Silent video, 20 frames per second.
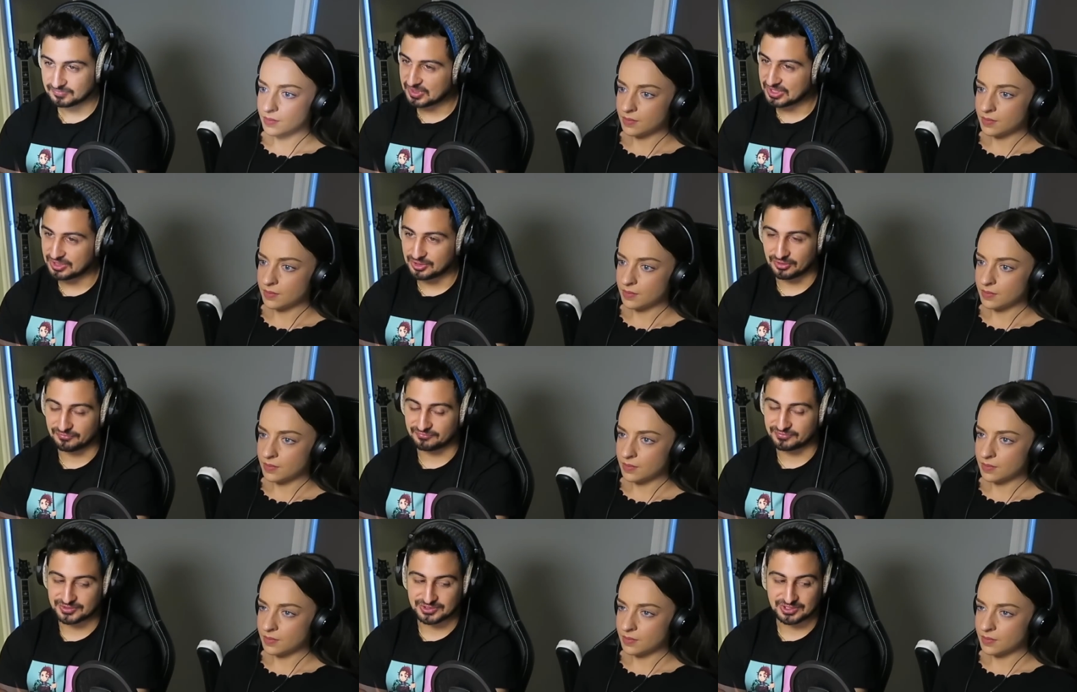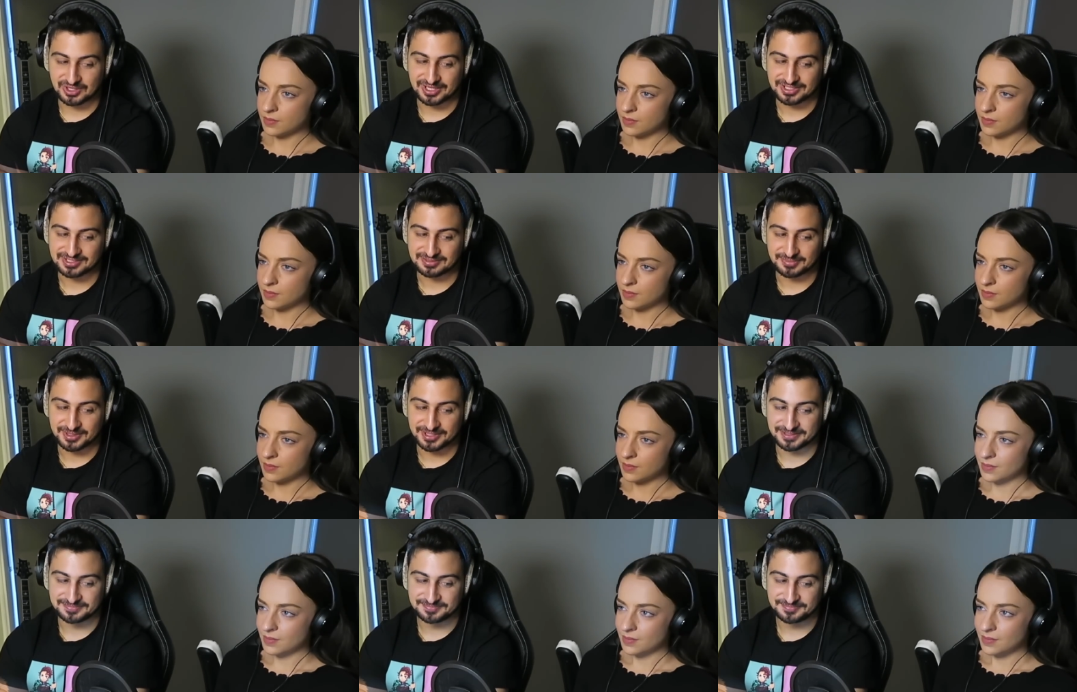Speaker 1: Not for
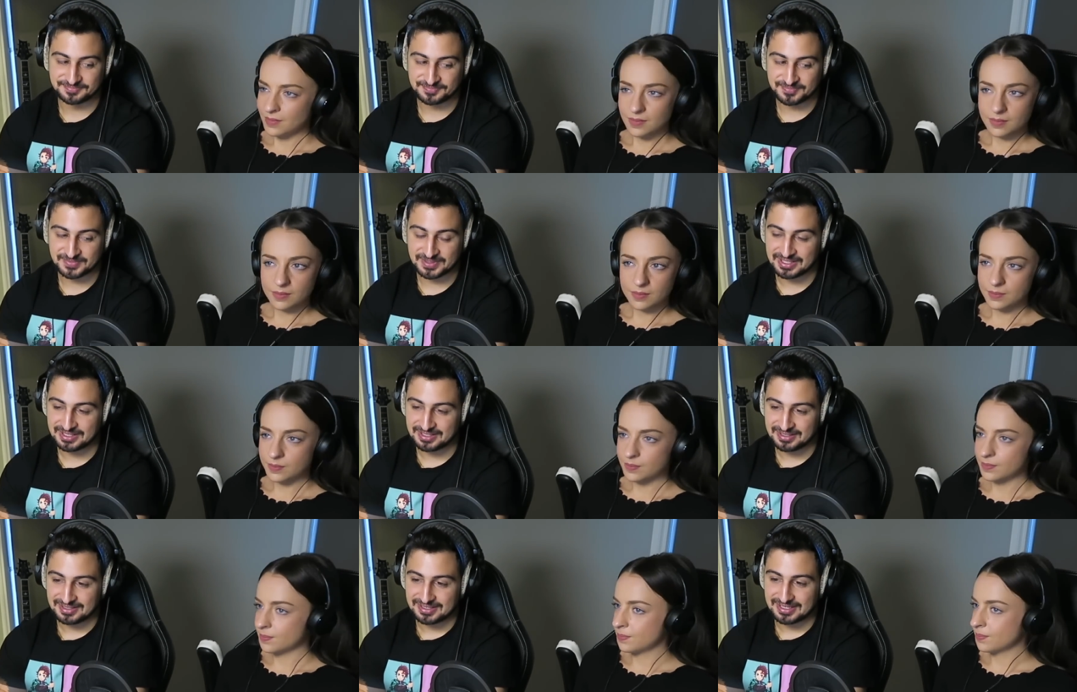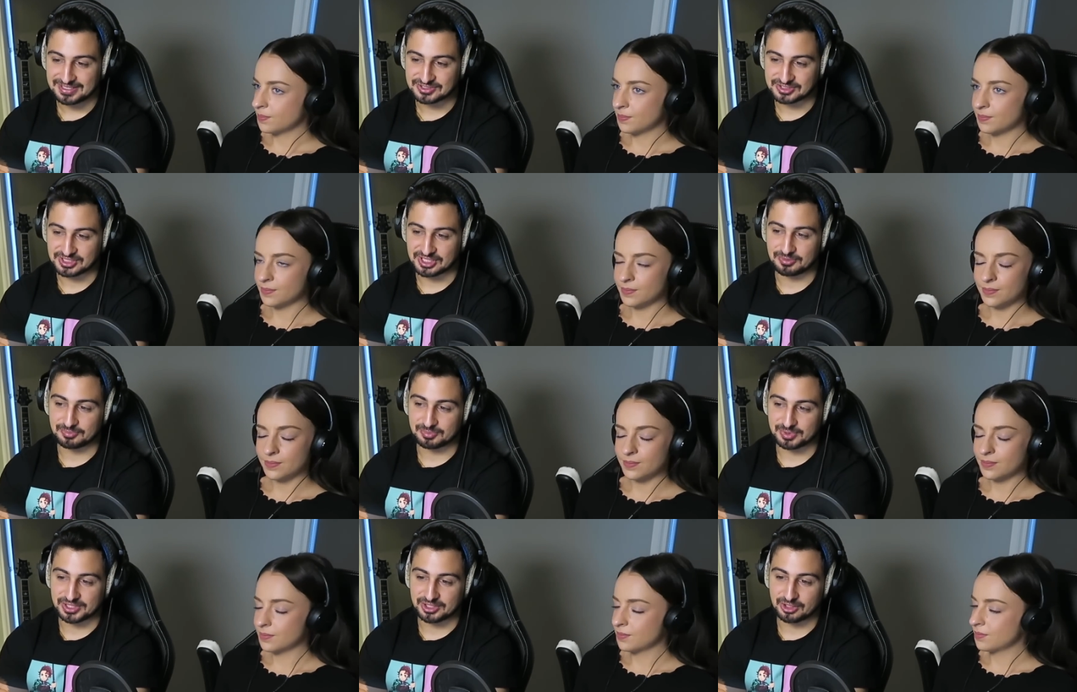Saitama. It's the
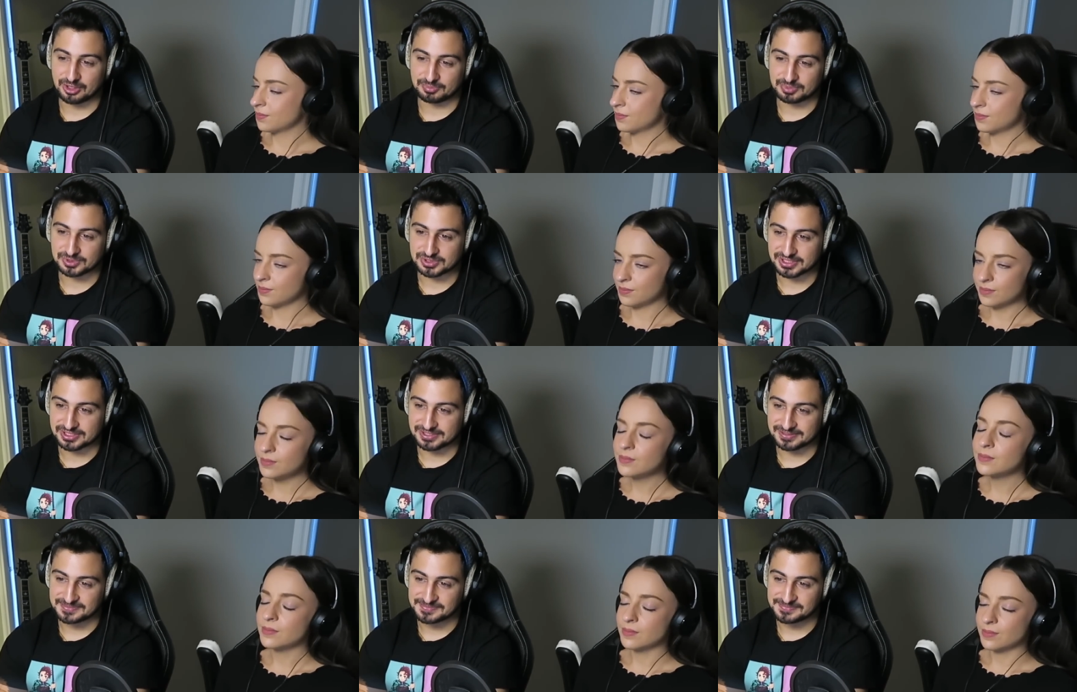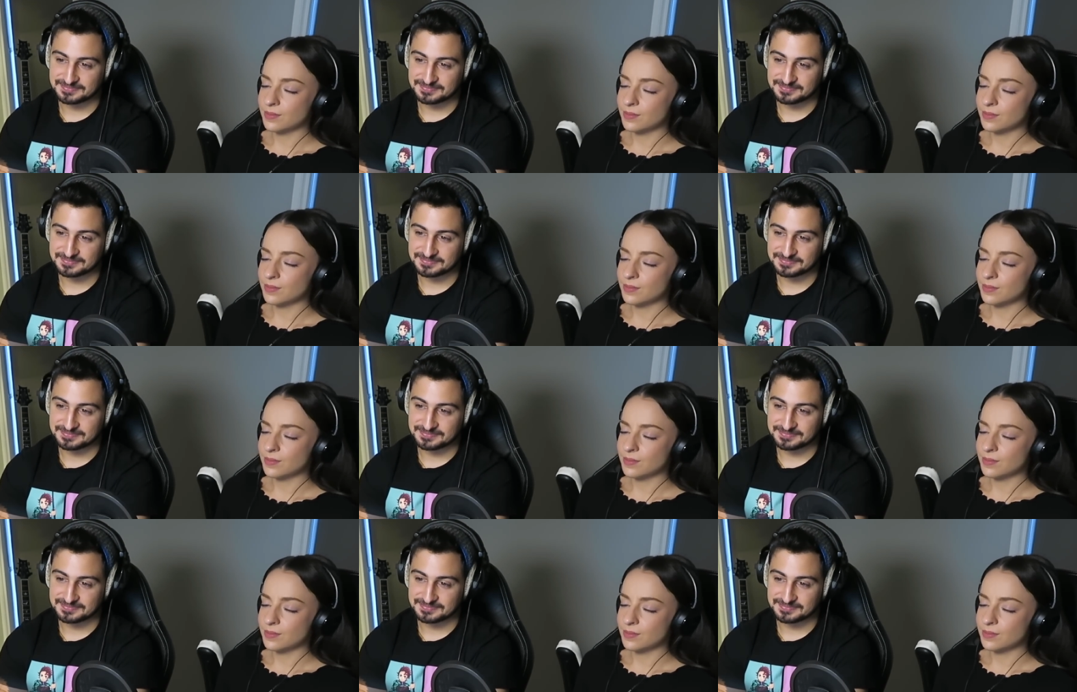complete opposite.